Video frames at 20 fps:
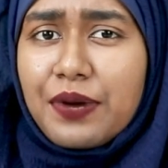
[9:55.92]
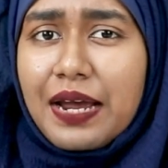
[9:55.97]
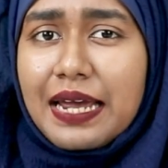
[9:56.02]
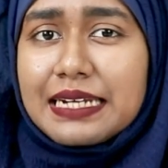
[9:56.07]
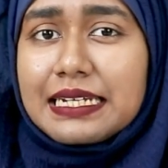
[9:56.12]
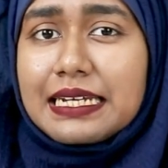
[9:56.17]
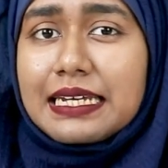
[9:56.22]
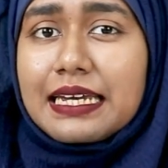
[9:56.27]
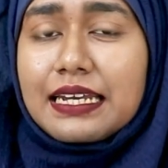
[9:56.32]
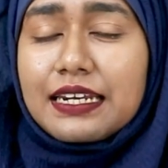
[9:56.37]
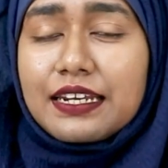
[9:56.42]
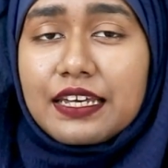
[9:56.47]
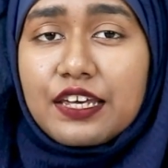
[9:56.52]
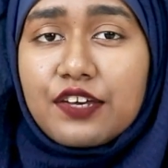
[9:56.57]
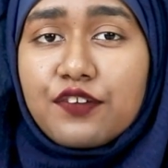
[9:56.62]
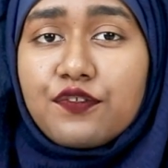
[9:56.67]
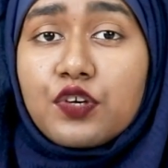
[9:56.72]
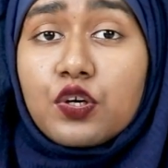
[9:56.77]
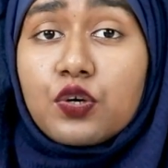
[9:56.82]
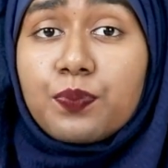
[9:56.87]
branding can
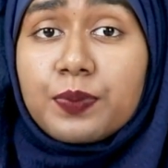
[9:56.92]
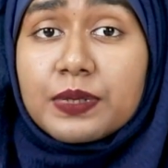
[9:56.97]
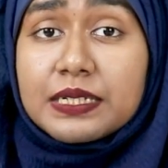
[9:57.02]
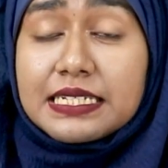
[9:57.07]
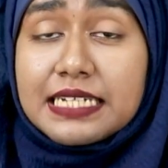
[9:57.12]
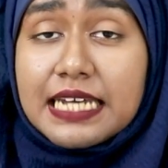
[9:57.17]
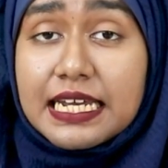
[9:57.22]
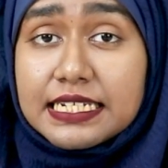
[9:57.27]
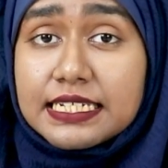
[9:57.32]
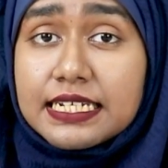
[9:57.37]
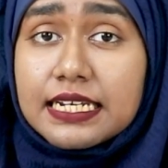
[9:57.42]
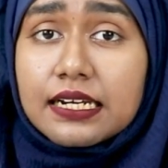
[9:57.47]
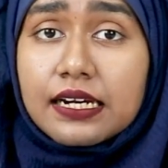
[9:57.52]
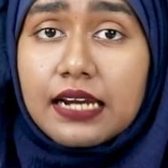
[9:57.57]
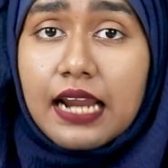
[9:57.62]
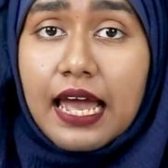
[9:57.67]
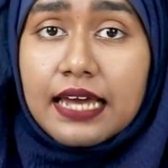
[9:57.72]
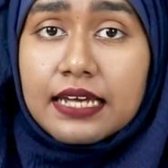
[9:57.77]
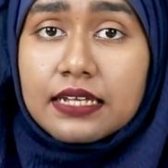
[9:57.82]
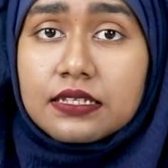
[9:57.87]
give your potential
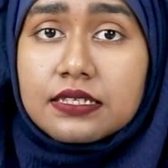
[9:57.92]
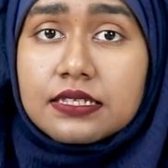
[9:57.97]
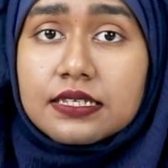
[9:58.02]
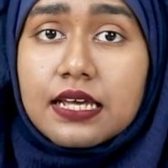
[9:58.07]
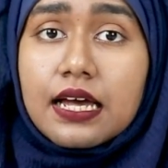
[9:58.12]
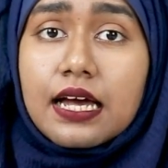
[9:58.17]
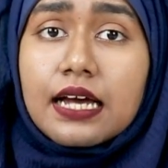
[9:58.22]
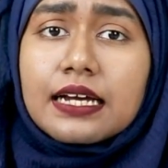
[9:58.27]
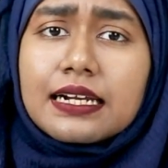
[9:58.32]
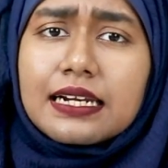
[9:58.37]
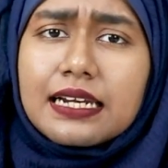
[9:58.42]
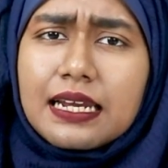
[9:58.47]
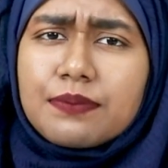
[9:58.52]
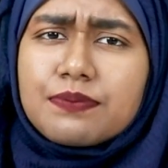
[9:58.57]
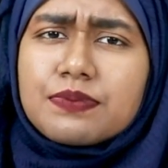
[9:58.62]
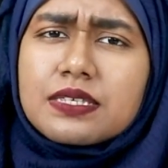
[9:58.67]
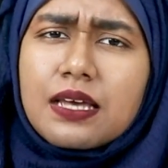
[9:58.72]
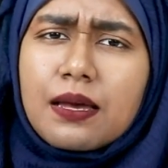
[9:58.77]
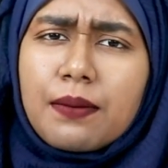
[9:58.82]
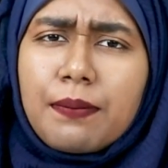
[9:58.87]
clients a
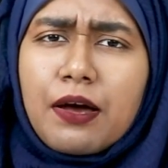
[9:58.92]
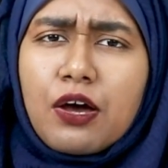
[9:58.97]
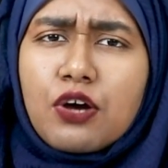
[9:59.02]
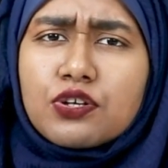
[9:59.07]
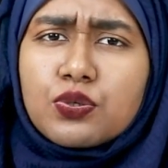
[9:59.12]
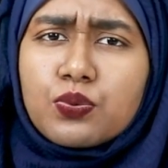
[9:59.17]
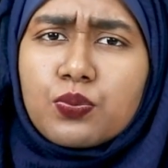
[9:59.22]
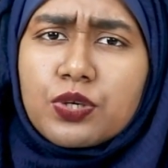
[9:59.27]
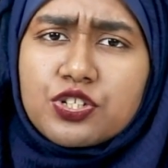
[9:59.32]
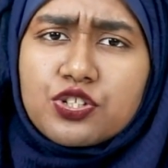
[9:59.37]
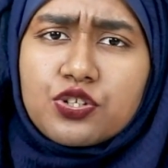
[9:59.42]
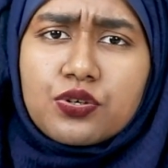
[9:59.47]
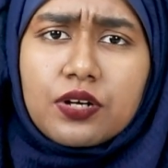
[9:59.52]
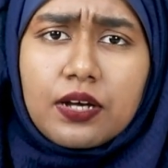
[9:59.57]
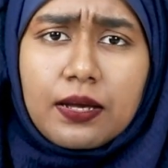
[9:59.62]
glimpse about what your